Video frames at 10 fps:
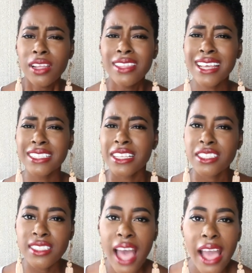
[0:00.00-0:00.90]
that's
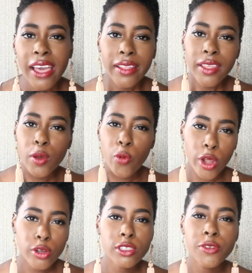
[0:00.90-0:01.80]
exactly
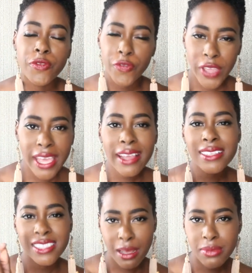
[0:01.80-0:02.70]
what those
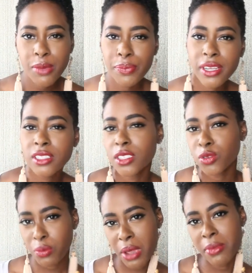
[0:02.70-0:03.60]
fake septum
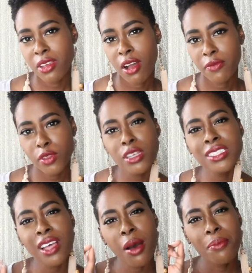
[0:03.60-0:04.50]
piercings remind me of.
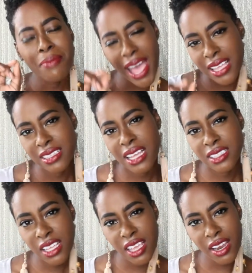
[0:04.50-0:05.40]
Those are
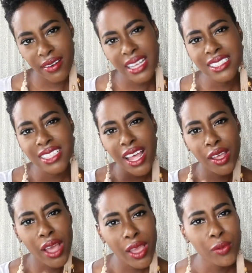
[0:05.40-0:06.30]
magnetic earrings
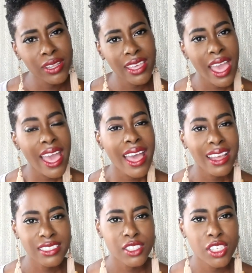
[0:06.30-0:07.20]
that I would get
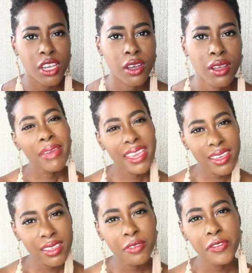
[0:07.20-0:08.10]
as a child.
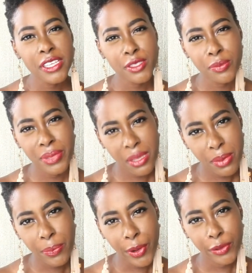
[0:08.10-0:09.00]
Baking your face with
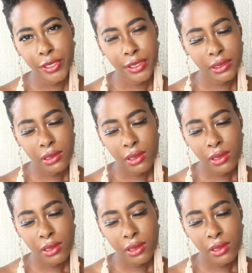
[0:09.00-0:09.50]
baby powder.